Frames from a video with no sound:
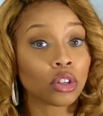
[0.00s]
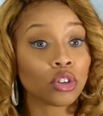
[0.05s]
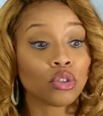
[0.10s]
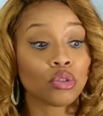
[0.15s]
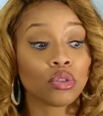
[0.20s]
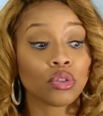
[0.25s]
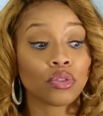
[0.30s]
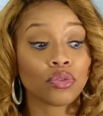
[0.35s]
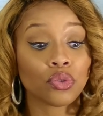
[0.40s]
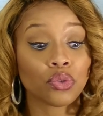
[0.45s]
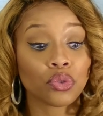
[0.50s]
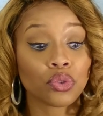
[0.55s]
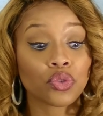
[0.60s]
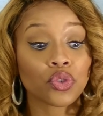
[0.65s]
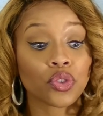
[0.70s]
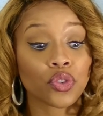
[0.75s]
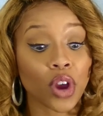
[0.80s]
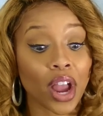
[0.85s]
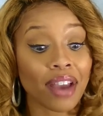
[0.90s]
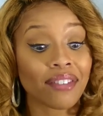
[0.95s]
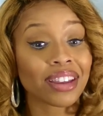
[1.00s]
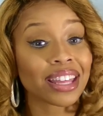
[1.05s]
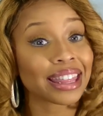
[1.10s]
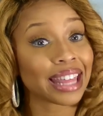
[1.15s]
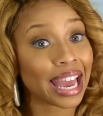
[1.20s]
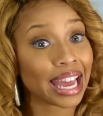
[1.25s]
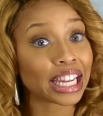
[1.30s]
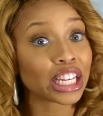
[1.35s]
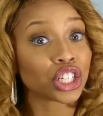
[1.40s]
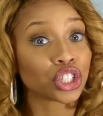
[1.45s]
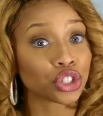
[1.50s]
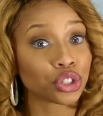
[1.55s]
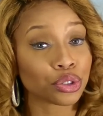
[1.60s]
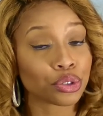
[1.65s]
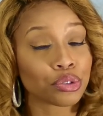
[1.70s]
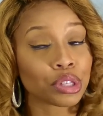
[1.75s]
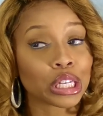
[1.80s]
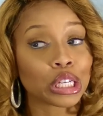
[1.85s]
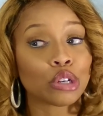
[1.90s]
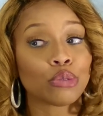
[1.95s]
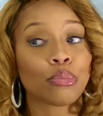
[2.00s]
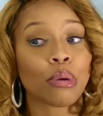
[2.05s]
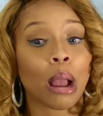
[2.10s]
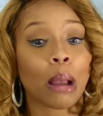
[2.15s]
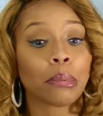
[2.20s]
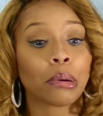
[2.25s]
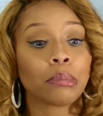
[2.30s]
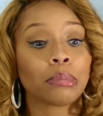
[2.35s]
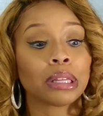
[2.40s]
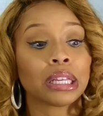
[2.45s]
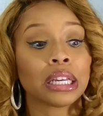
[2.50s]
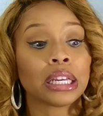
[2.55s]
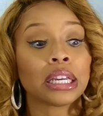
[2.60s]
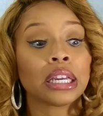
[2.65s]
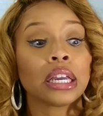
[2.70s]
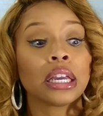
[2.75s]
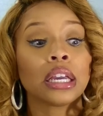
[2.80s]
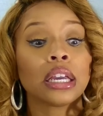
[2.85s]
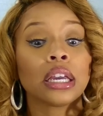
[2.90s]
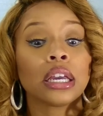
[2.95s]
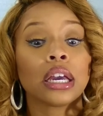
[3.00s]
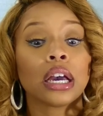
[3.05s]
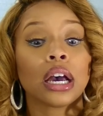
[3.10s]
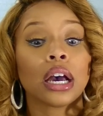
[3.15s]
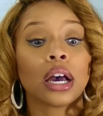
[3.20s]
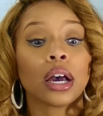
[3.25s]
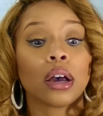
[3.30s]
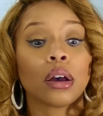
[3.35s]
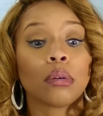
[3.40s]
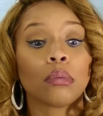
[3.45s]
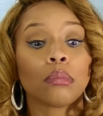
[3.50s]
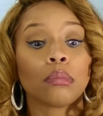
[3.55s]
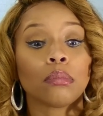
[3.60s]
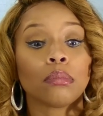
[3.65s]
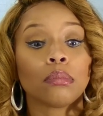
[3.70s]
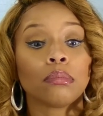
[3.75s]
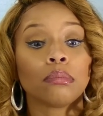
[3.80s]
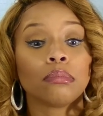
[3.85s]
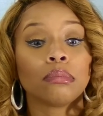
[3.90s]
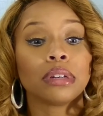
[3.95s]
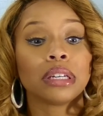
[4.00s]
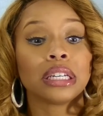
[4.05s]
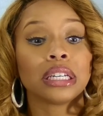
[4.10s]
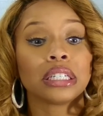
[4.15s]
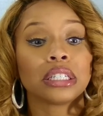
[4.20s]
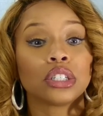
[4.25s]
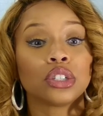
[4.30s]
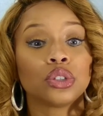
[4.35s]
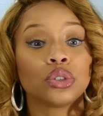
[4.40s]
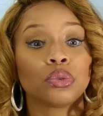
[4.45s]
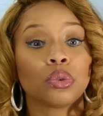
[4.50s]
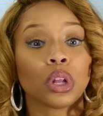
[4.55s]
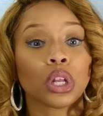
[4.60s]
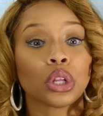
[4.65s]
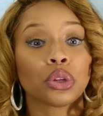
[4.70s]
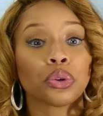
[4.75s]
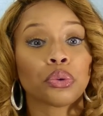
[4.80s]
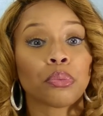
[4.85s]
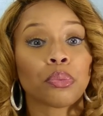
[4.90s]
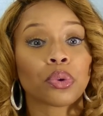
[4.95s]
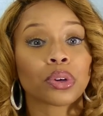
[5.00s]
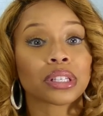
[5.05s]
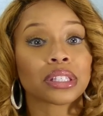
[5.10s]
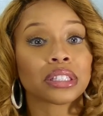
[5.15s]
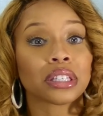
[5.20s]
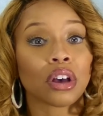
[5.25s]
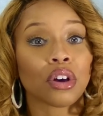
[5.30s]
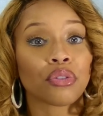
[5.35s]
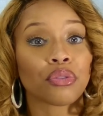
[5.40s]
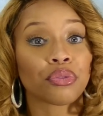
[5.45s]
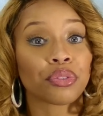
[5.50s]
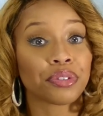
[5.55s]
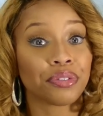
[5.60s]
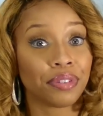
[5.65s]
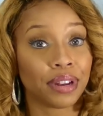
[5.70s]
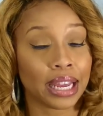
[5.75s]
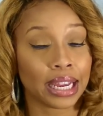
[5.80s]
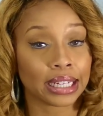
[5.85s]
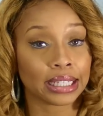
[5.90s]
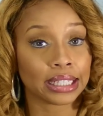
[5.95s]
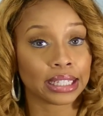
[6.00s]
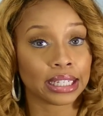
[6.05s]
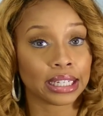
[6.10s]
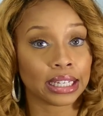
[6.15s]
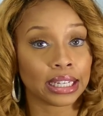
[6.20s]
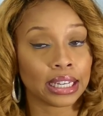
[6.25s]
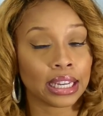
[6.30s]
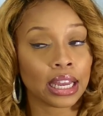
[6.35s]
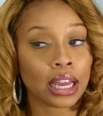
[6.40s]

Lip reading: If you're having that issue, then you probably need to do a little more self-reflecting